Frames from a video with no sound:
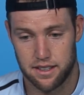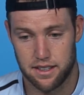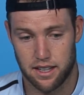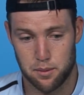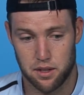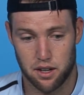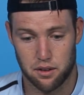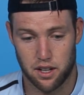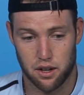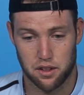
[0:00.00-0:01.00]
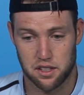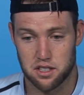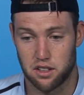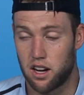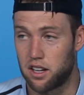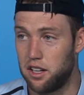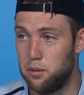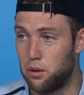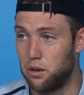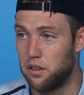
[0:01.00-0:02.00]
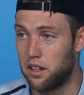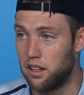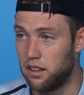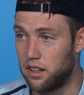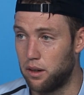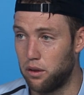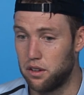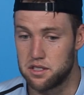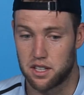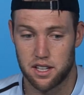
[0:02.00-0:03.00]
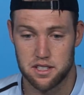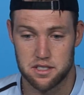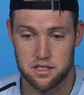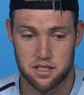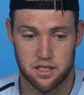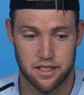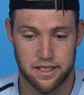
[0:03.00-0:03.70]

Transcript: I don't think it's a lock anymore that one of those guys is,